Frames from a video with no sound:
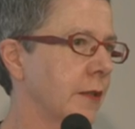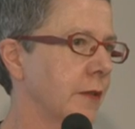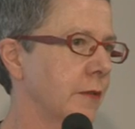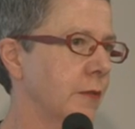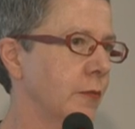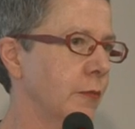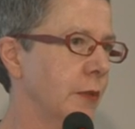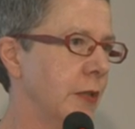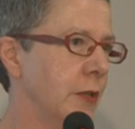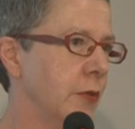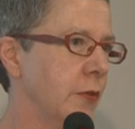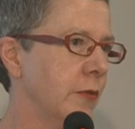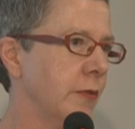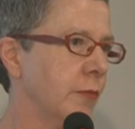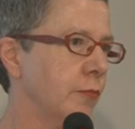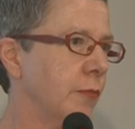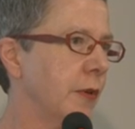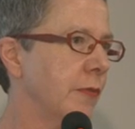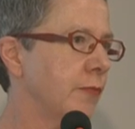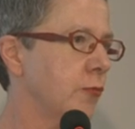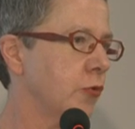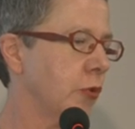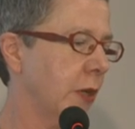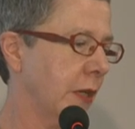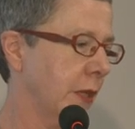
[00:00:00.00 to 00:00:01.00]
We use ref
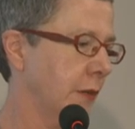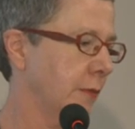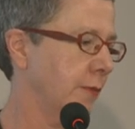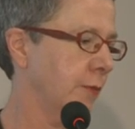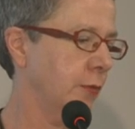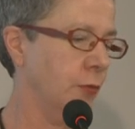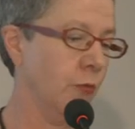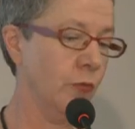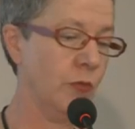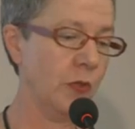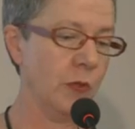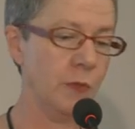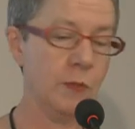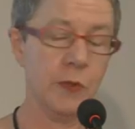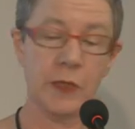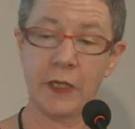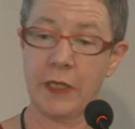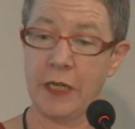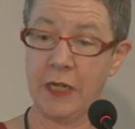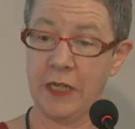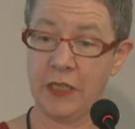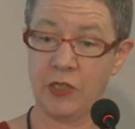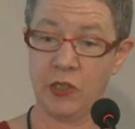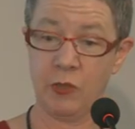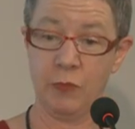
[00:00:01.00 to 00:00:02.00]
tracker for all
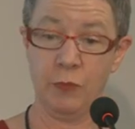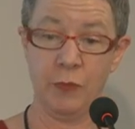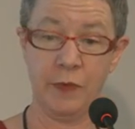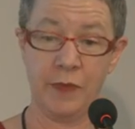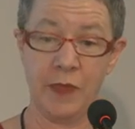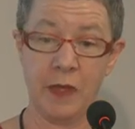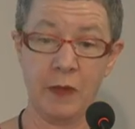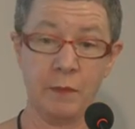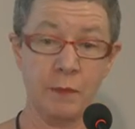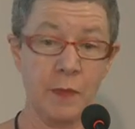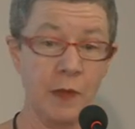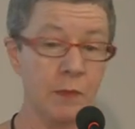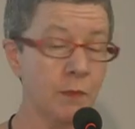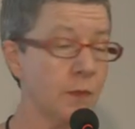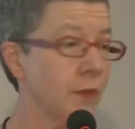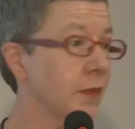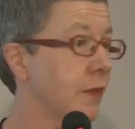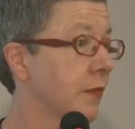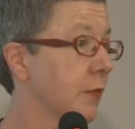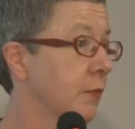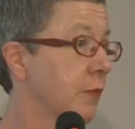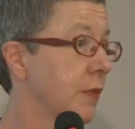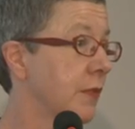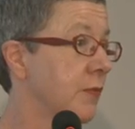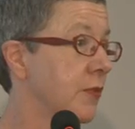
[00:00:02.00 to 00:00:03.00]
communication with our members,
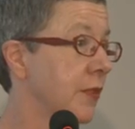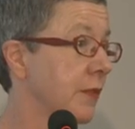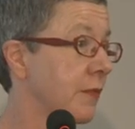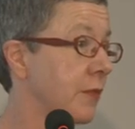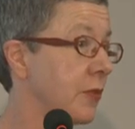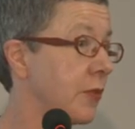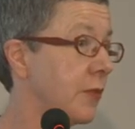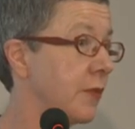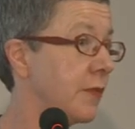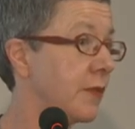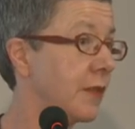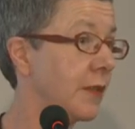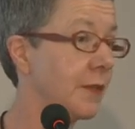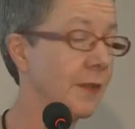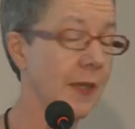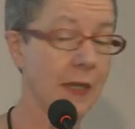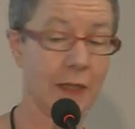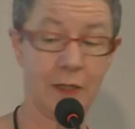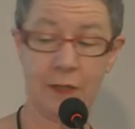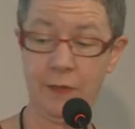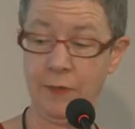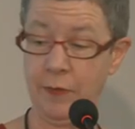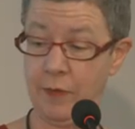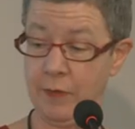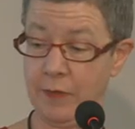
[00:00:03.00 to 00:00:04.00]
and we've just used exactly
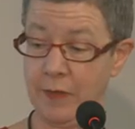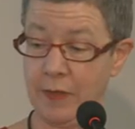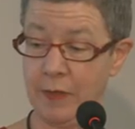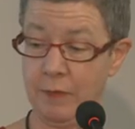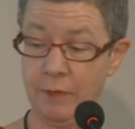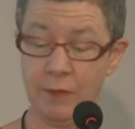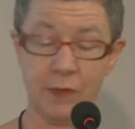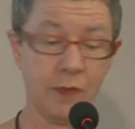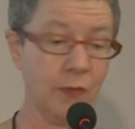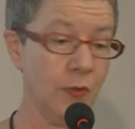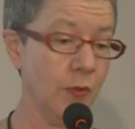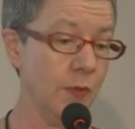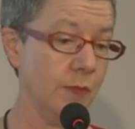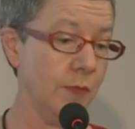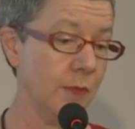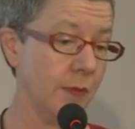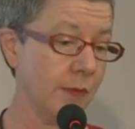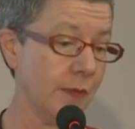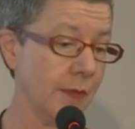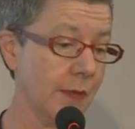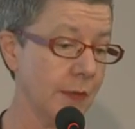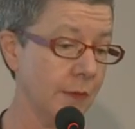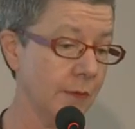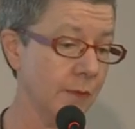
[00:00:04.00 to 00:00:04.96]
the same service